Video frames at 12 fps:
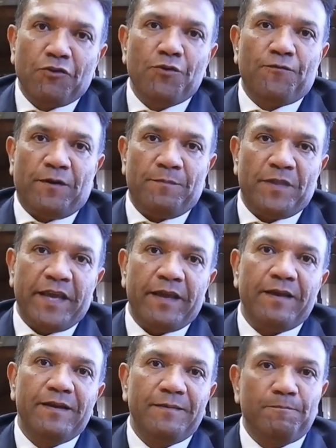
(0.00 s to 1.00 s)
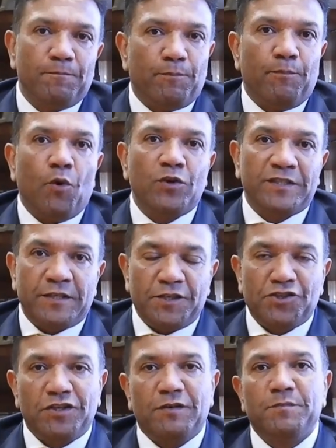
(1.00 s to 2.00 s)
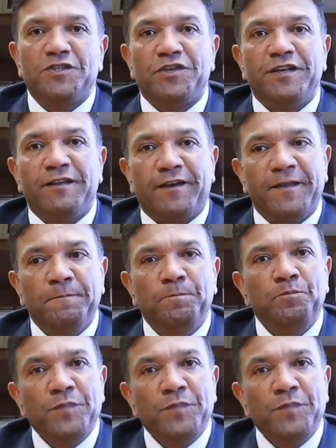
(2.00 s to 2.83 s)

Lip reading: grew from there, bought additional machinery.